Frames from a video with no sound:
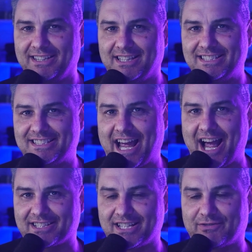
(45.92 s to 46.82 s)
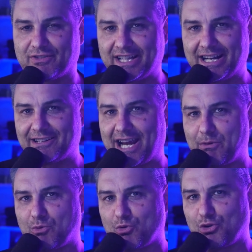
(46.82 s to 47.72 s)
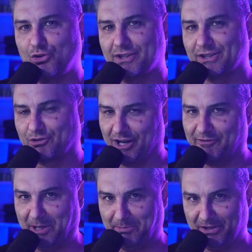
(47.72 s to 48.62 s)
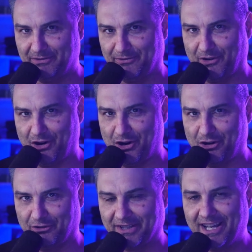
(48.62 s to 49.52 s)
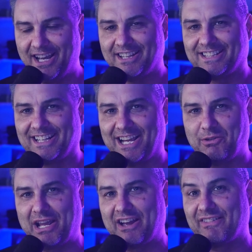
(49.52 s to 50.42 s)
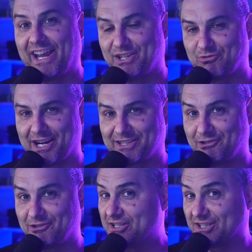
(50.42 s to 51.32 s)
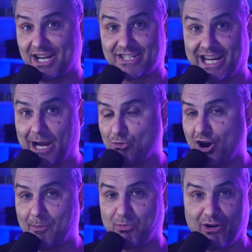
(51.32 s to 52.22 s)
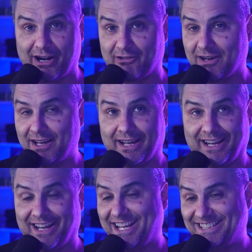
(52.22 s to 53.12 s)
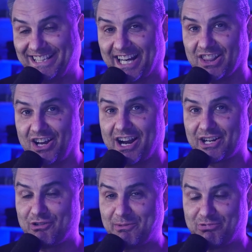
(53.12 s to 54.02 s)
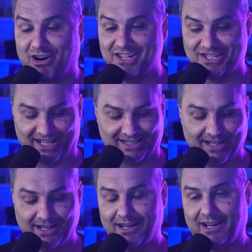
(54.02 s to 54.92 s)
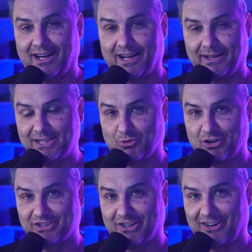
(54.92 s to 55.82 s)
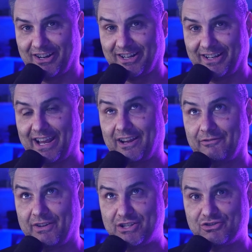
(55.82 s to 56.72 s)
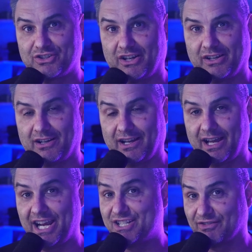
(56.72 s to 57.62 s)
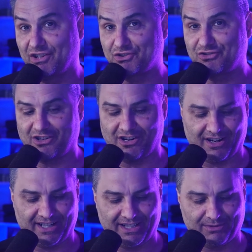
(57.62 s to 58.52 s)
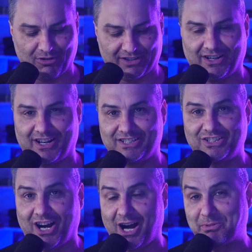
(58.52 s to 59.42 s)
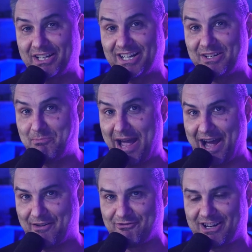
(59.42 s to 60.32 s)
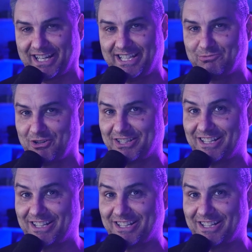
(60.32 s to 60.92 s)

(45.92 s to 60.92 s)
the lens access for the entertainment world and the creative people involved. Today we have a director slash camera operator. he's got a lot of great projects. Uh, he's worked on Avengers: uh, Age of Ultron. He's worked on Top Gun: Maverick. He's worked on